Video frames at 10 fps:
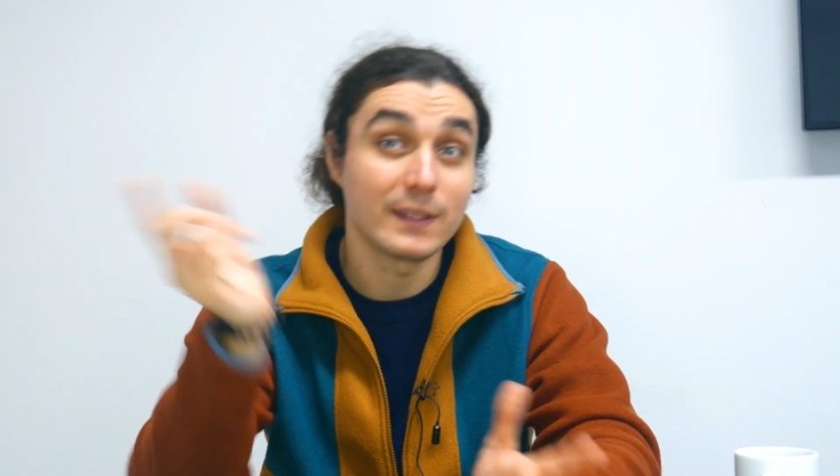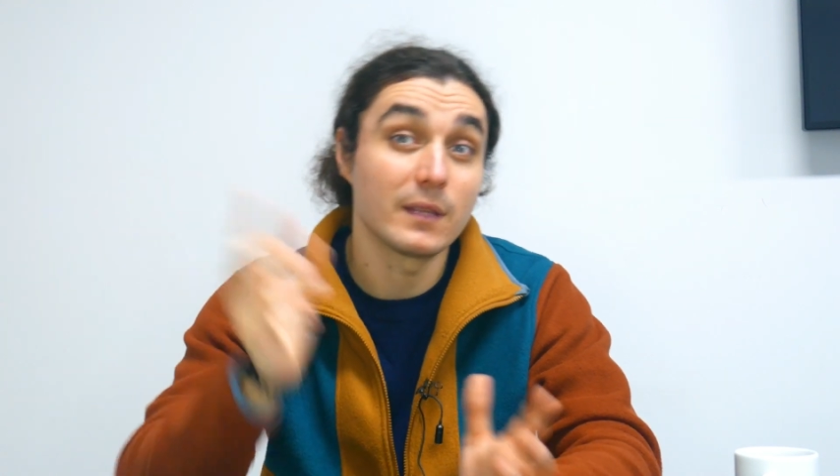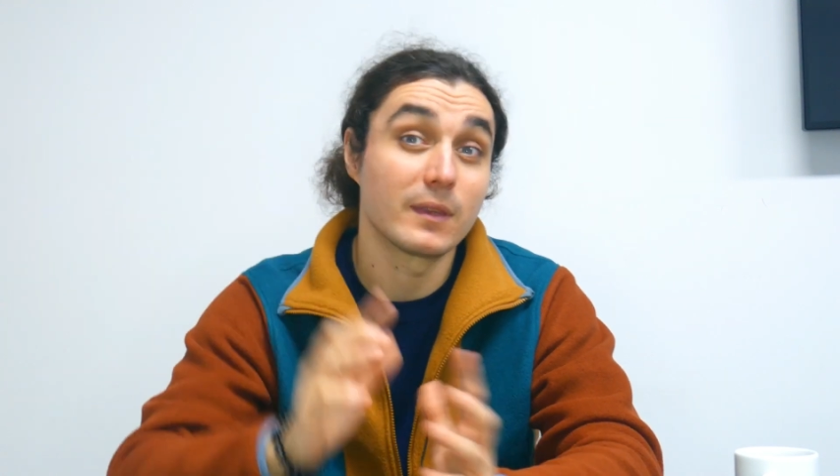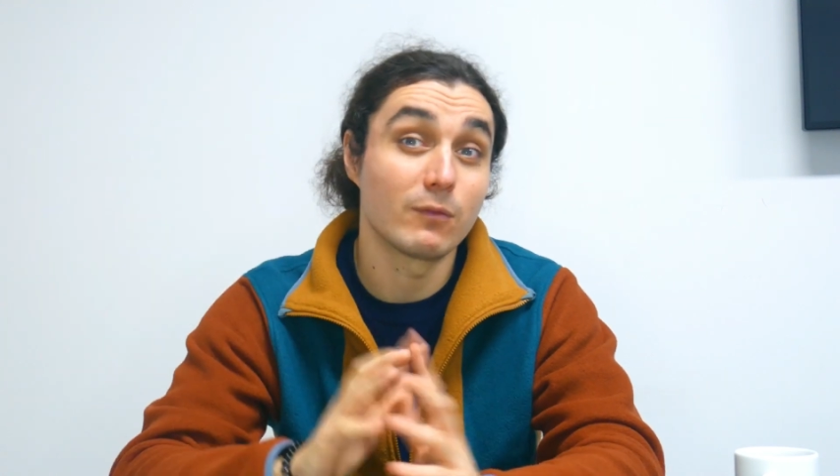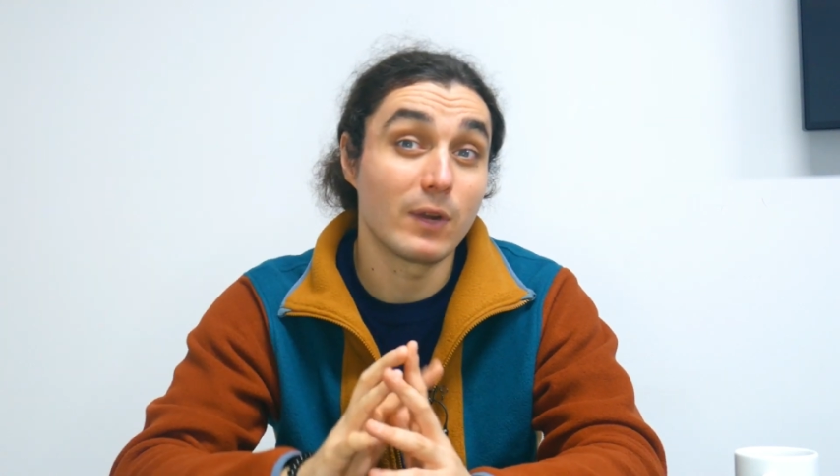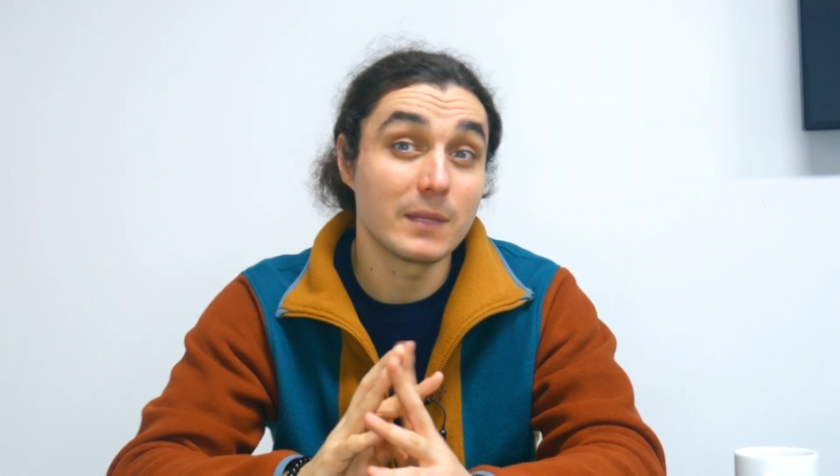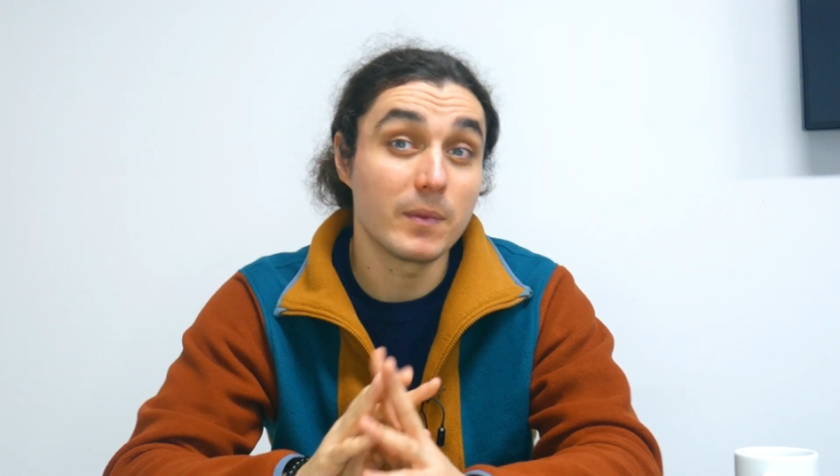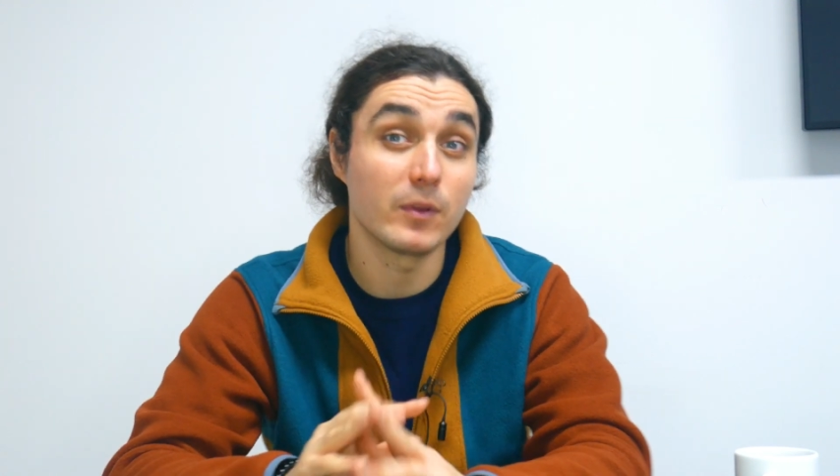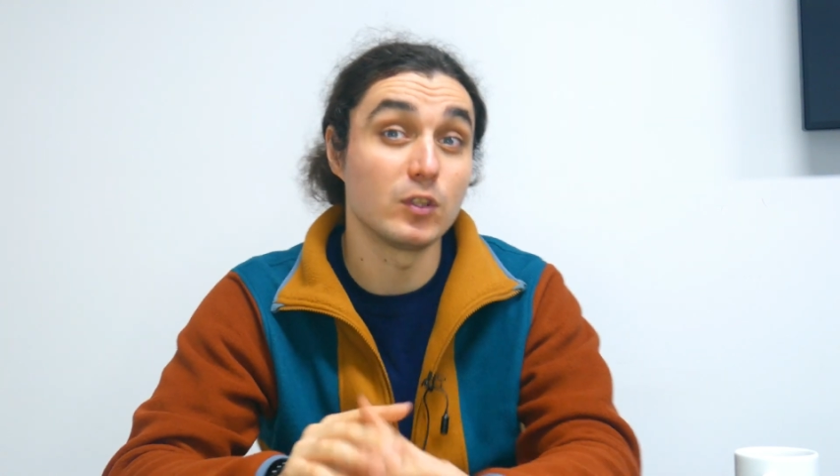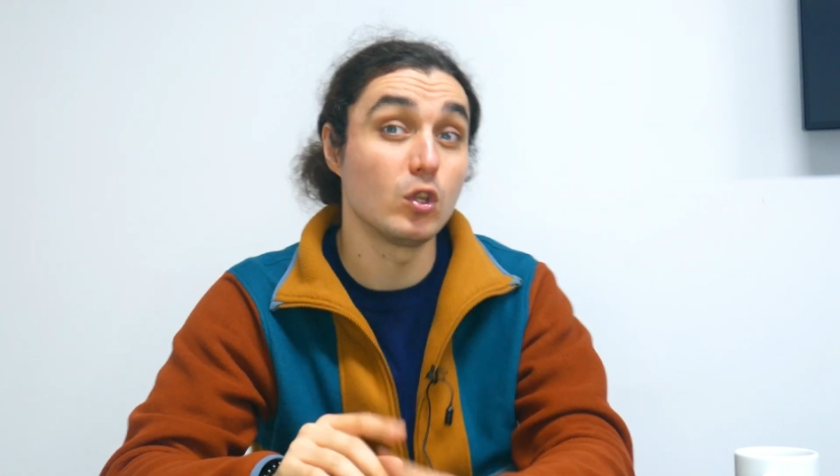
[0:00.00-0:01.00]
Random
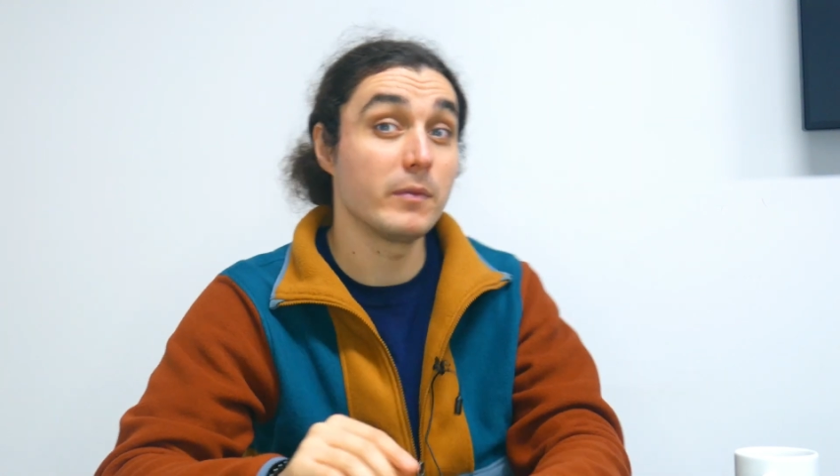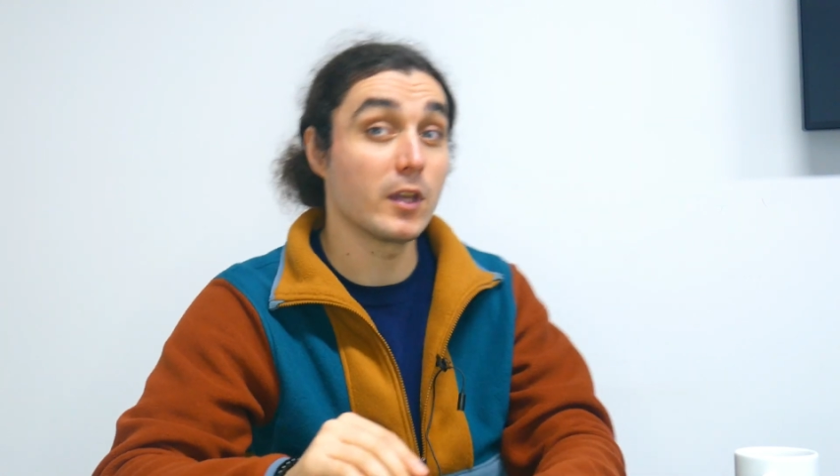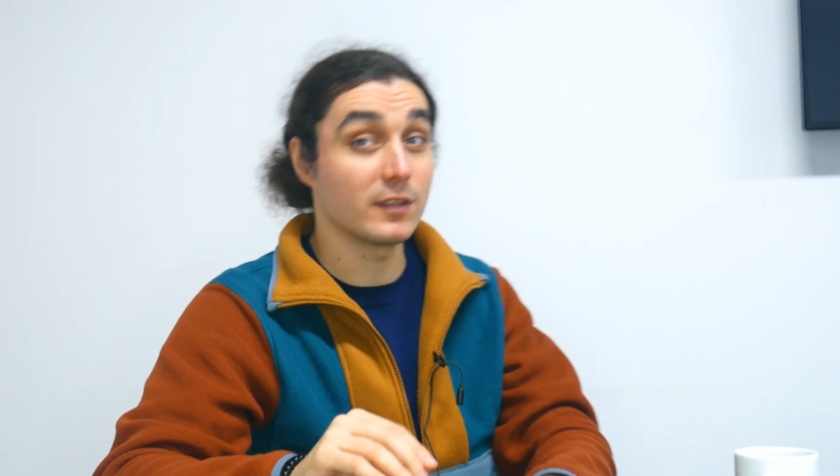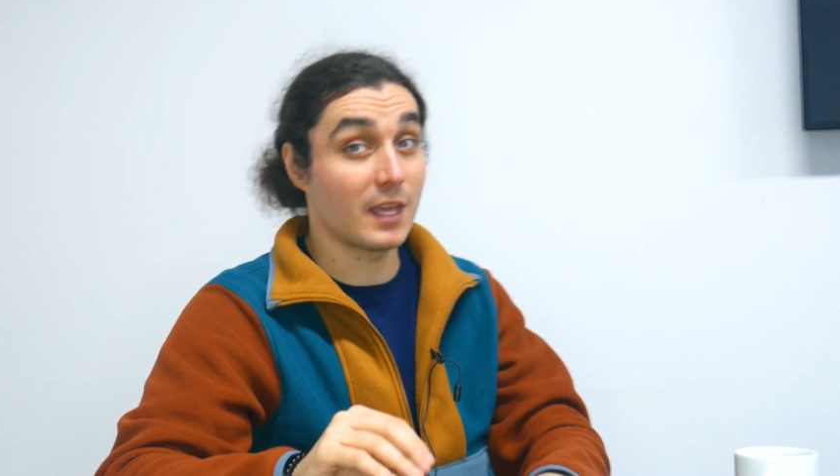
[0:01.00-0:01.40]
people nomming on